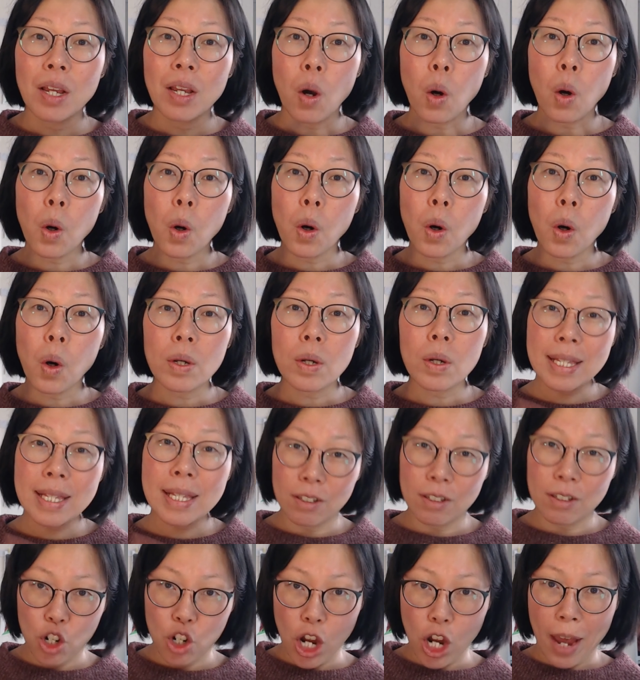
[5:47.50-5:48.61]
or
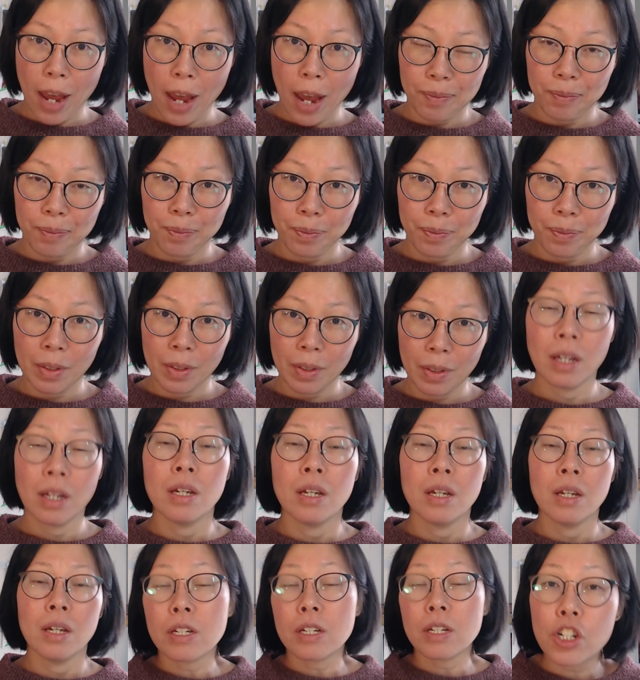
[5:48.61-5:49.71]
Skillshare.
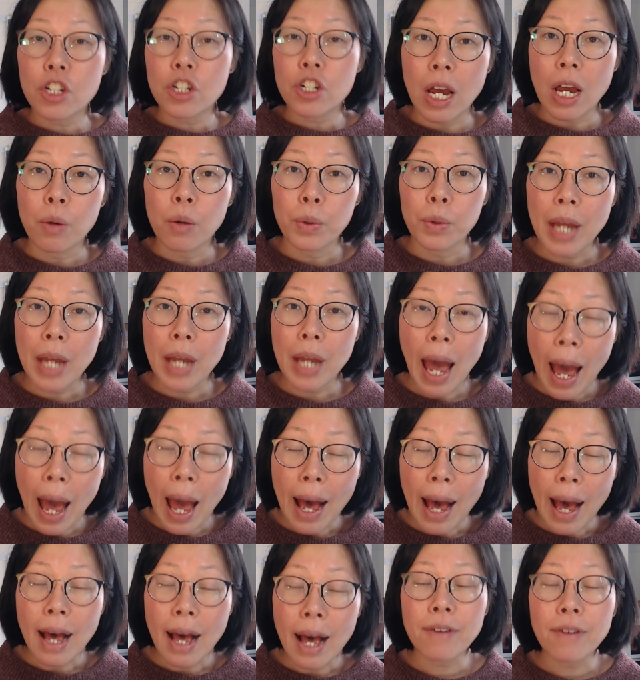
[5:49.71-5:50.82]
Skillshare would
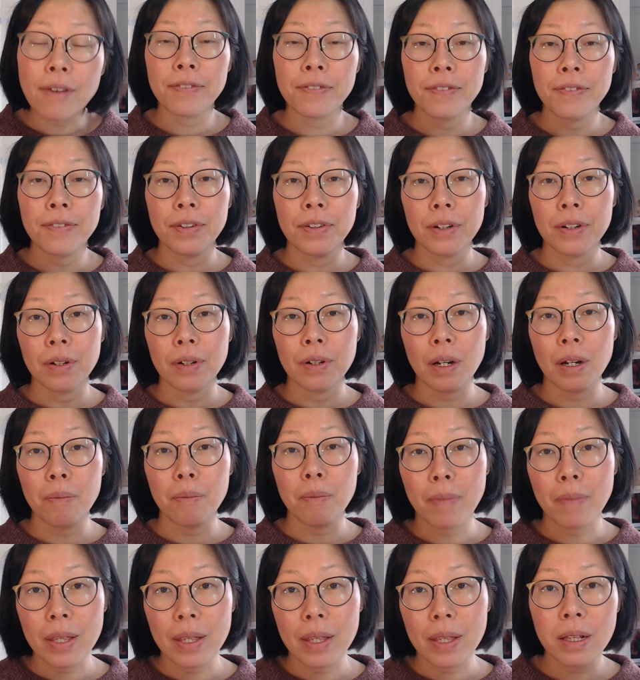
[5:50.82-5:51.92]
have a
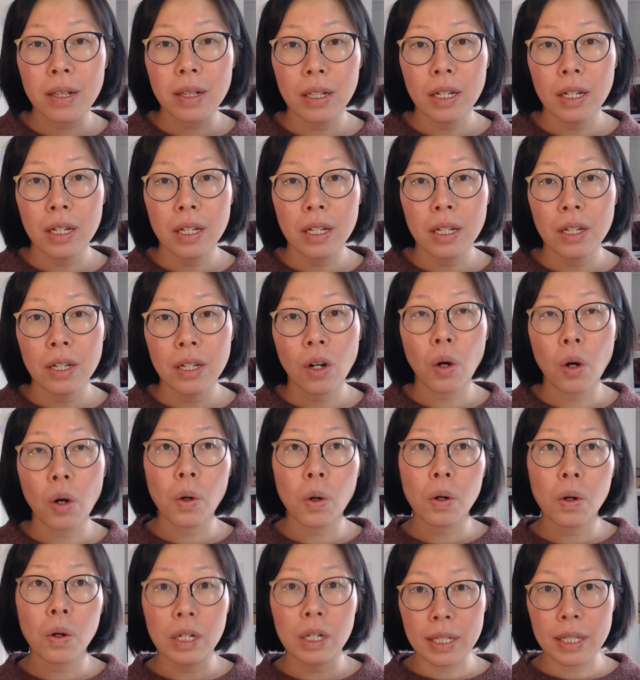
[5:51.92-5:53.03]
monthly
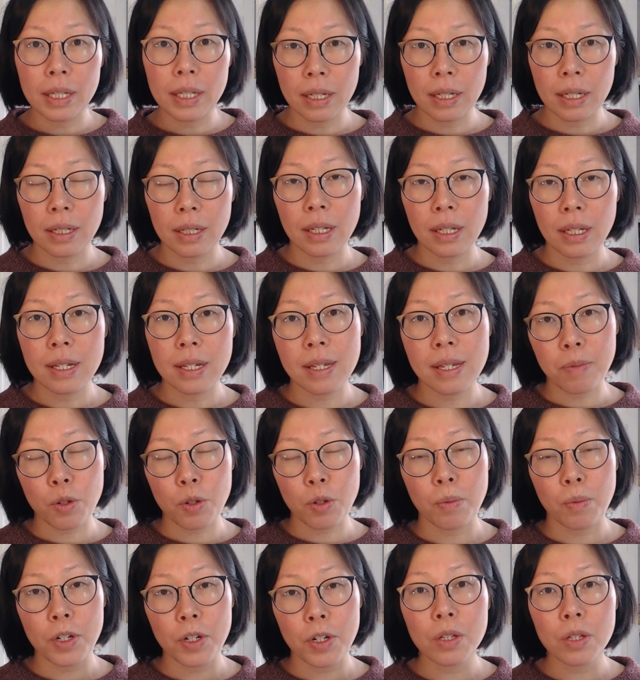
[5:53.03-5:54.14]
or a yearly
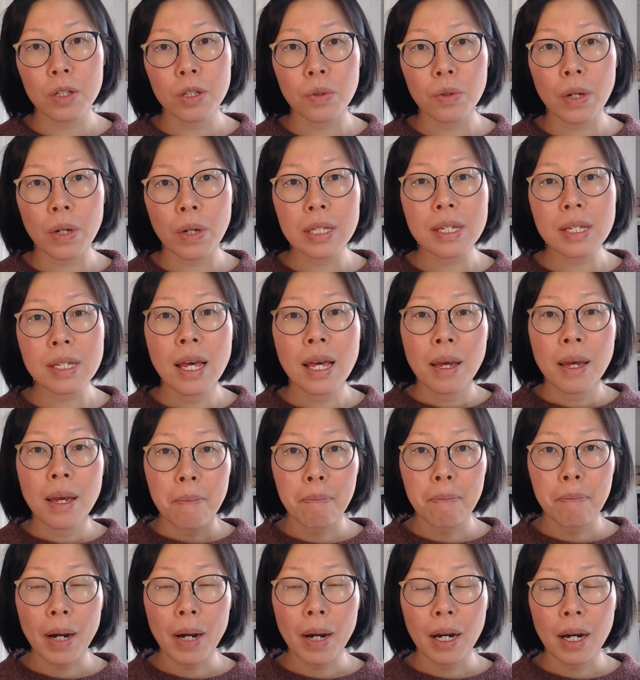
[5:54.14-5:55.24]
subscription to it,
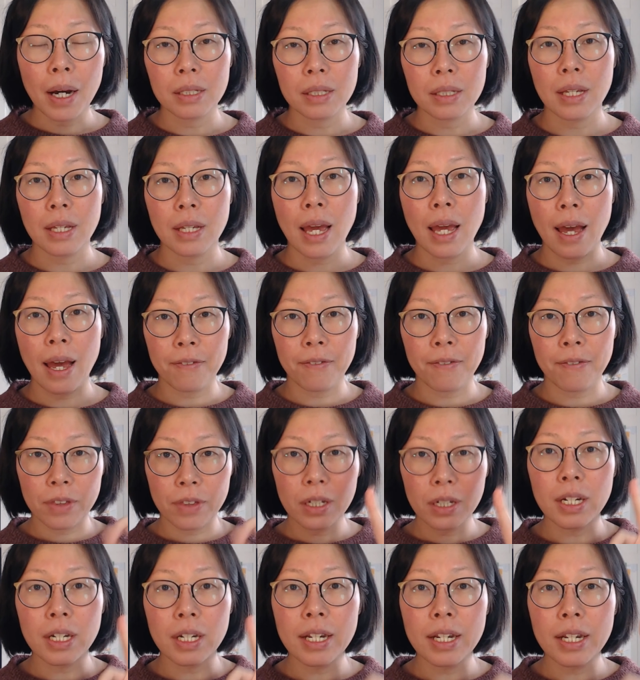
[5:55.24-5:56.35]
but they have
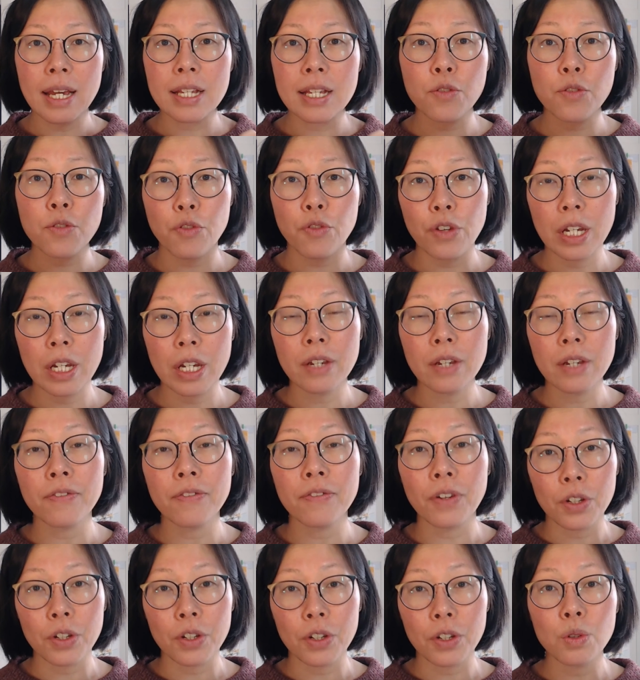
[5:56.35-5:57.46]
30 days free
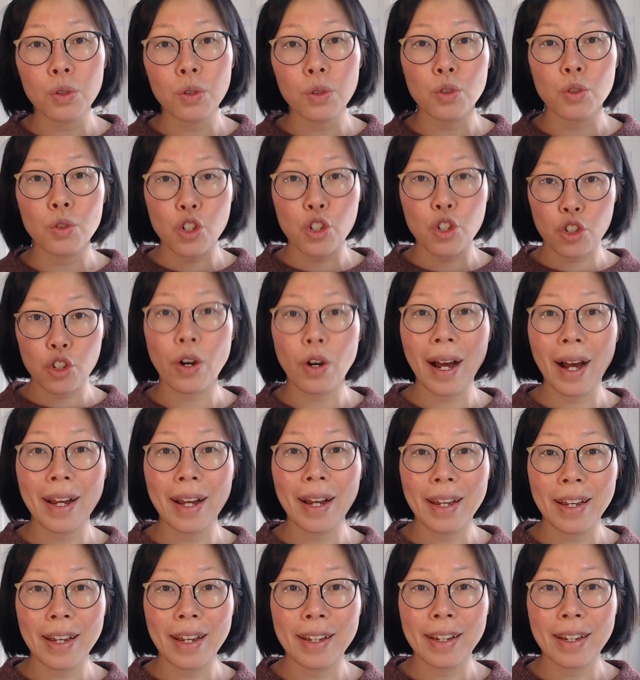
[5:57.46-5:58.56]
for you to
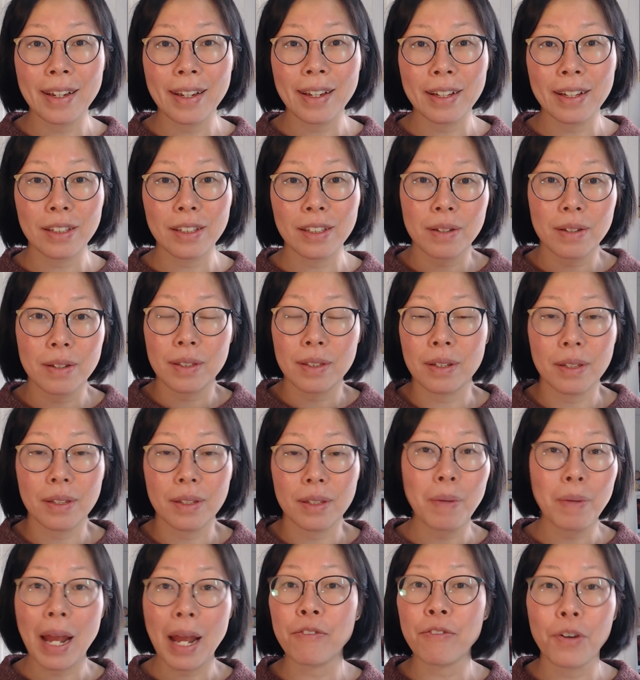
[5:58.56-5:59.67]
try the
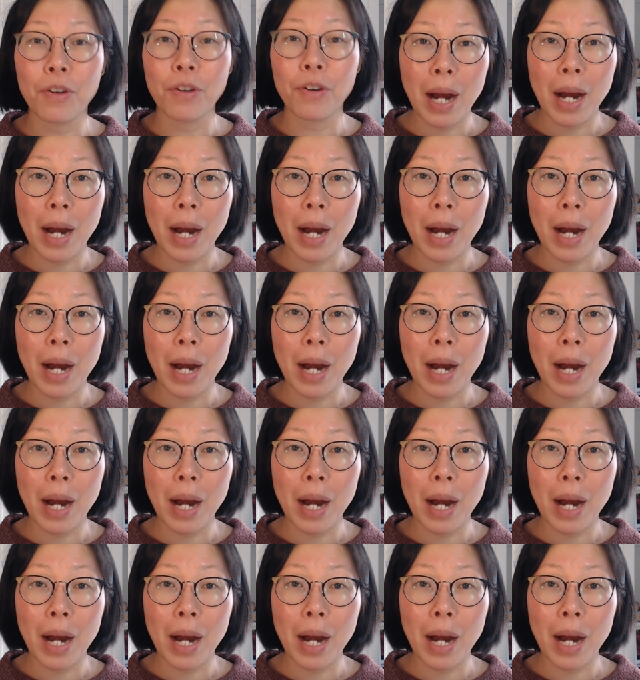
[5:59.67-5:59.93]
platform